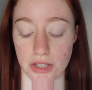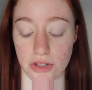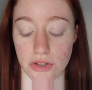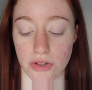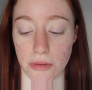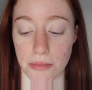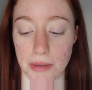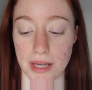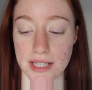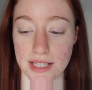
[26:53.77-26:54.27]

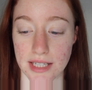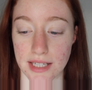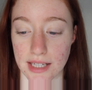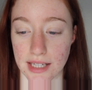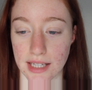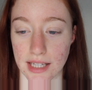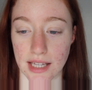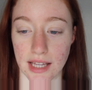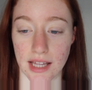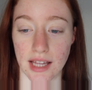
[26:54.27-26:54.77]
So
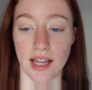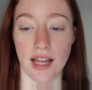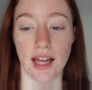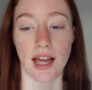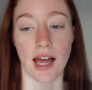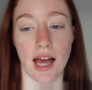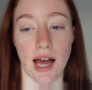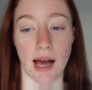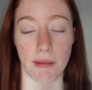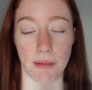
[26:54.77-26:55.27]
basically
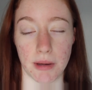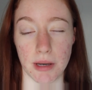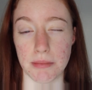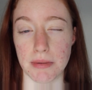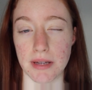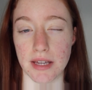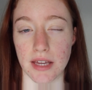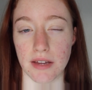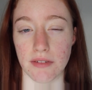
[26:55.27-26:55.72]
I'm going to be